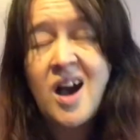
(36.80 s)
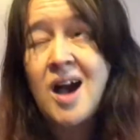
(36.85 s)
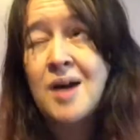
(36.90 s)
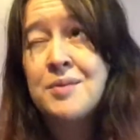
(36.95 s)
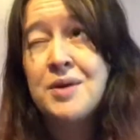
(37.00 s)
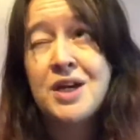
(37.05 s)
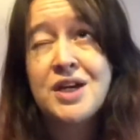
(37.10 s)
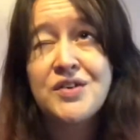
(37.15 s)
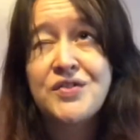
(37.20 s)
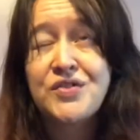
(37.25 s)
I'm
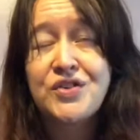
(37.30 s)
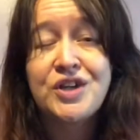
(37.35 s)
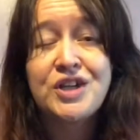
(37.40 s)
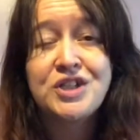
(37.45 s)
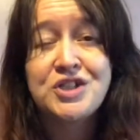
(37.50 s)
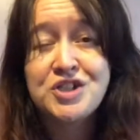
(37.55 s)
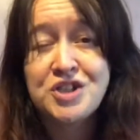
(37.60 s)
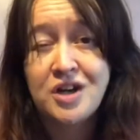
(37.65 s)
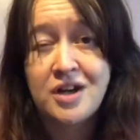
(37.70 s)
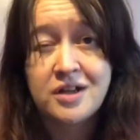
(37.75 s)
like a
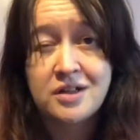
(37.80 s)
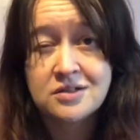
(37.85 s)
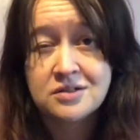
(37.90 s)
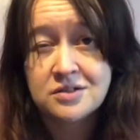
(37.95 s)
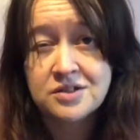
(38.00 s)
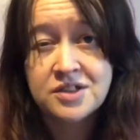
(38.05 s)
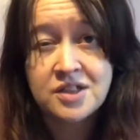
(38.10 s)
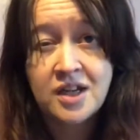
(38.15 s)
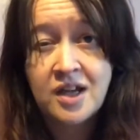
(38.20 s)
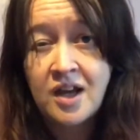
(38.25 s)
freaking
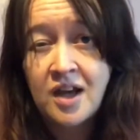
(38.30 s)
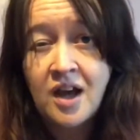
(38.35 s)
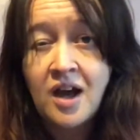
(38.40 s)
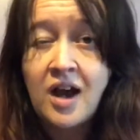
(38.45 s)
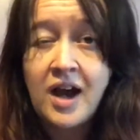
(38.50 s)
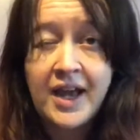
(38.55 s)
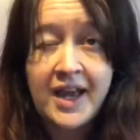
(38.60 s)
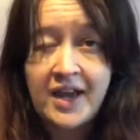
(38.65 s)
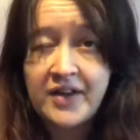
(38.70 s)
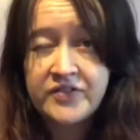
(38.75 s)
child.
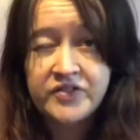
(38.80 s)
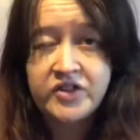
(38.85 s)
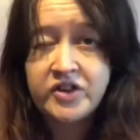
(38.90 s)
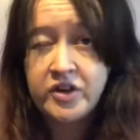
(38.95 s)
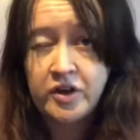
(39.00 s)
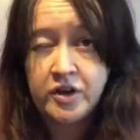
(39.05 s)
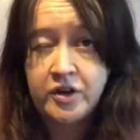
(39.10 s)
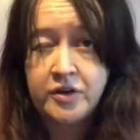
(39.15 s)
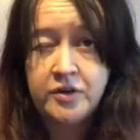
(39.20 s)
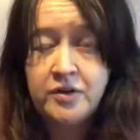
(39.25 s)
I have to
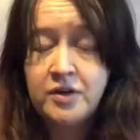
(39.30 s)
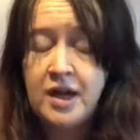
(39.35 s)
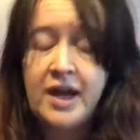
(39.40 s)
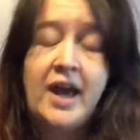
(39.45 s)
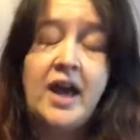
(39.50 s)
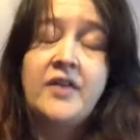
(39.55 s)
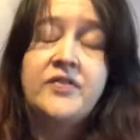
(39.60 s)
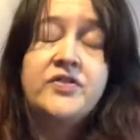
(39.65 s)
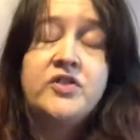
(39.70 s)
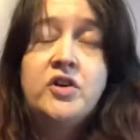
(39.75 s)
know, I
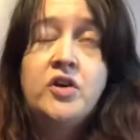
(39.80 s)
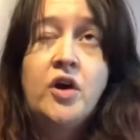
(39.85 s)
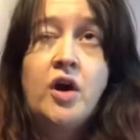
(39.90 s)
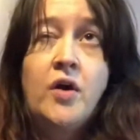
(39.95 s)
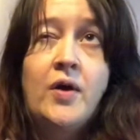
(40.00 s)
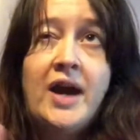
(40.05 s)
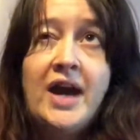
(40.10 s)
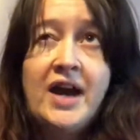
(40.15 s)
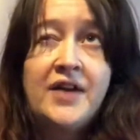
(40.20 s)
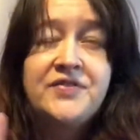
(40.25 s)
have to know,
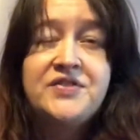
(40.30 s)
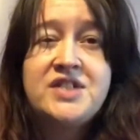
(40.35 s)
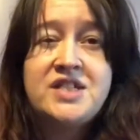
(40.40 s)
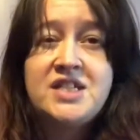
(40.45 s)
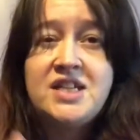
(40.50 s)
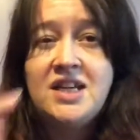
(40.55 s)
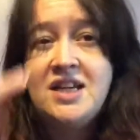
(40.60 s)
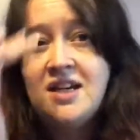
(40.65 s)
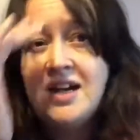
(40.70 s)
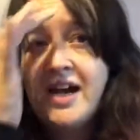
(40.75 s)
I have to
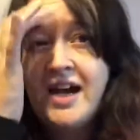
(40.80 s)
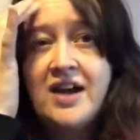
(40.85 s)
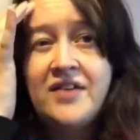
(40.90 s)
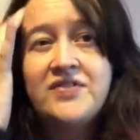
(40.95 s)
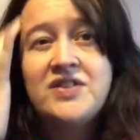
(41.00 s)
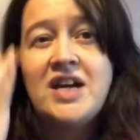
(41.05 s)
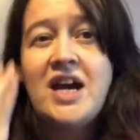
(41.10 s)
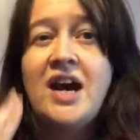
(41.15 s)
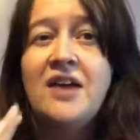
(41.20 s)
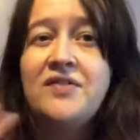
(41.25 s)
see, I have
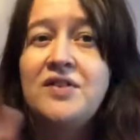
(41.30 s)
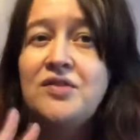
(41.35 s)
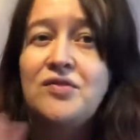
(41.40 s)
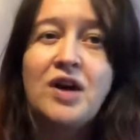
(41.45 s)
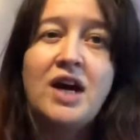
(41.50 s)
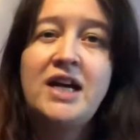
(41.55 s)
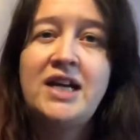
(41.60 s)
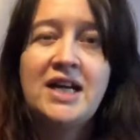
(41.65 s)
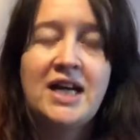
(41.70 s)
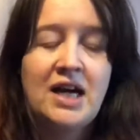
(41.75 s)
to have it
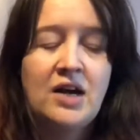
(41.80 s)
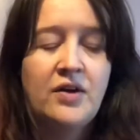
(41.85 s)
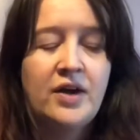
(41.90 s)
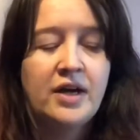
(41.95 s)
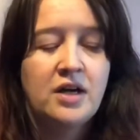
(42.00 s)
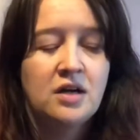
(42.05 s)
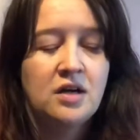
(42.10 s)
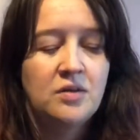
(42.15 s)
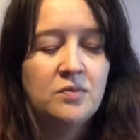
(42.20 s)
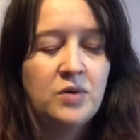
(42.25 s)
right now. I
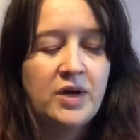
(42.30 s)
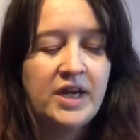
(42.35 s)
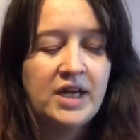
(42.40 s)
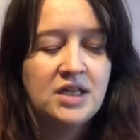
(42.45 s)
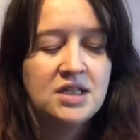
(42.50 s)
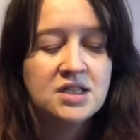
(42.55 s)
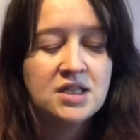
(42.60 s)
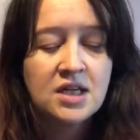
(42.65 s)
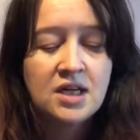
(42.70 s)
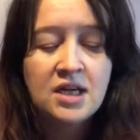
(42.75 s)
can't
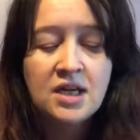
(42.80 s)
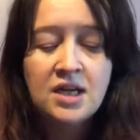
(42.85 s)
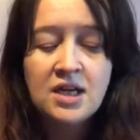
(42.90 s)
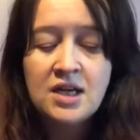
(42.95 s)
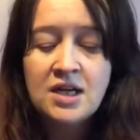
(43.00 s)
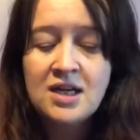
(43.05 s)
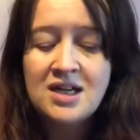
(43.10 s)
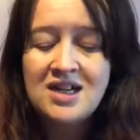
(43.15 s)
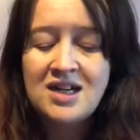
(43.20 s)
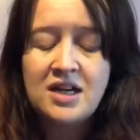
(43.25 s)
wait.
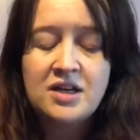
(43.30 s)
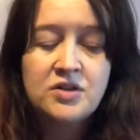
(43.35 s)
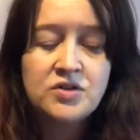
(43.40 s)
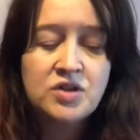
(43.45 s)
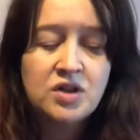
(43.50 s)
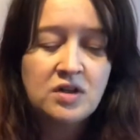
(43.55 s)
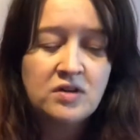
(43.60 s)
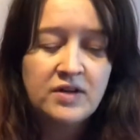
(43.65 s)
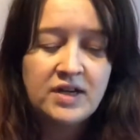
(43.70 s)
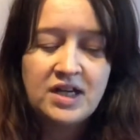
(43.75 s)
I
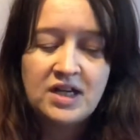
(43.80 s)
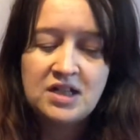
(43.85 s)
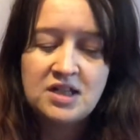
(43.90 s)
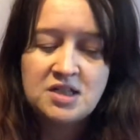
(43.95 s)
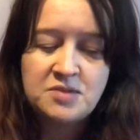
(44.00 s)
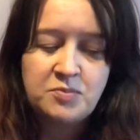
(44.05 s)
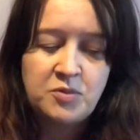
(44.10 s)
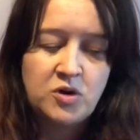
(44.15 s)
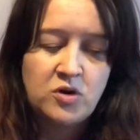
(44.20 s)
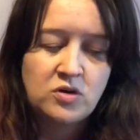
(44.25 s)
also can't get in
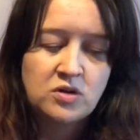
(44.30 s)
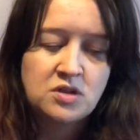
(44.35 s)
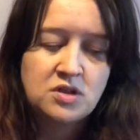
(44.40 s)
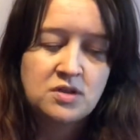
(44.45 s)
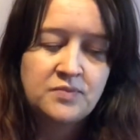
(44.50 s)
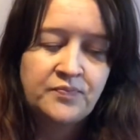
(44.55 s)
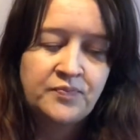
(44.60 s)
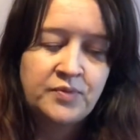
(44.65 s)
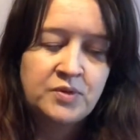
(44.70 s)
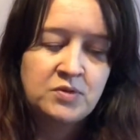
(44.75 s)
this
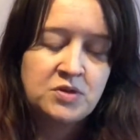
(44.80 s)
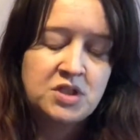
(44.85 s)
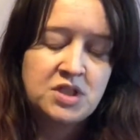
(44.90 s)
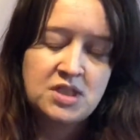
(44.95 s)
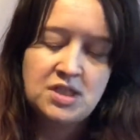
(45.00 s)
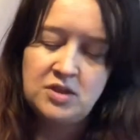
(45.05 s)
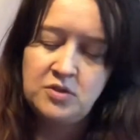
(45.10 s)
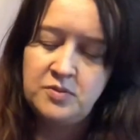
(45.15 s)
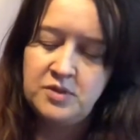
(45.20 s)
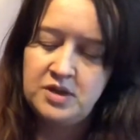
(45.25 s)
box, which is
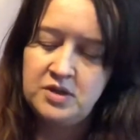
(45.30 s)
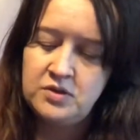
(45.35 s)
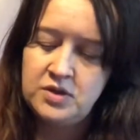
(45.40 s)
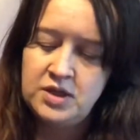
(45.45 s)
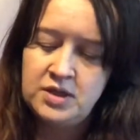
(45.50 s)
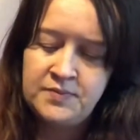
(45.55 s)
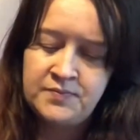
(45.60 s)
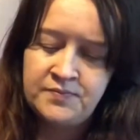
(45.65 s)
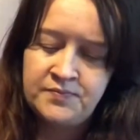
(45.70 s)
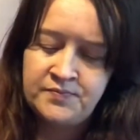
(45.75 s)
a little bit
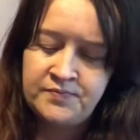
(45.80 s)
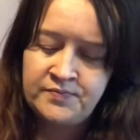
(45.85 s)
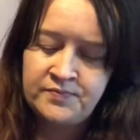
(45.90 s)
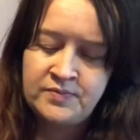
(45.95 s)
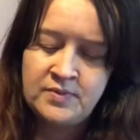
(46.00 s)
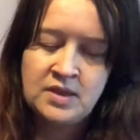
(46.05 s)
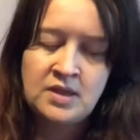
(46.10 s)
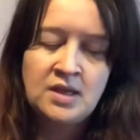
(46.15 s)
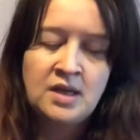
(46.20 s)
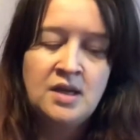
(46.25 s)
annoying.
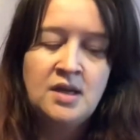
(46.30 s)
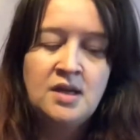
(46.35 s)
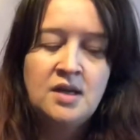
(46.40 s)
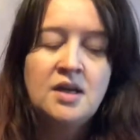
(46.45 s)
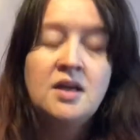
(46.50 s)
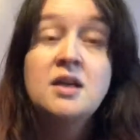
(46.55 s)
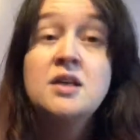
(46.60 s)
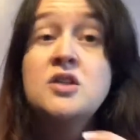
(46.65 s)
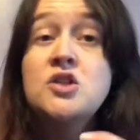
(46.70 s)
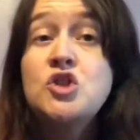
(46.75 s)

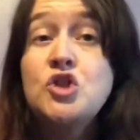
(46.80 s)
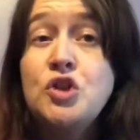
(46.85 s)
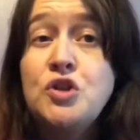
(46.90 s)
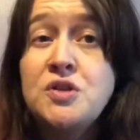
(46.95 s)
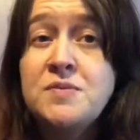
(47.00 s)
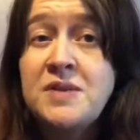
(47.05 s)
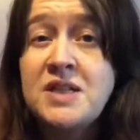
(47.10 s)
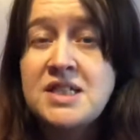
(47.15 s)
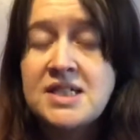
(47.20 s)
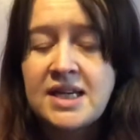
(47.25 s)
Excuse
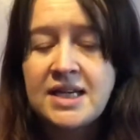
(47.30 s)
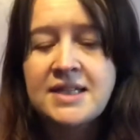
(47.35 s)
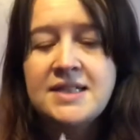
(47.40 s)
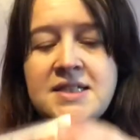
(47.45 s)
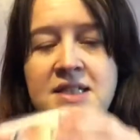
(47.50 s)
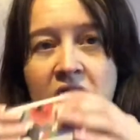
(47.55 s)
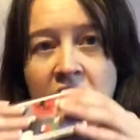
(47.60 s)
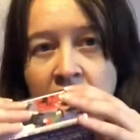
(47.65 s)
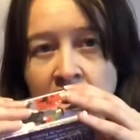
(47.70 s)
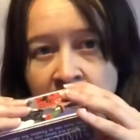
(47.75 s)
me a second.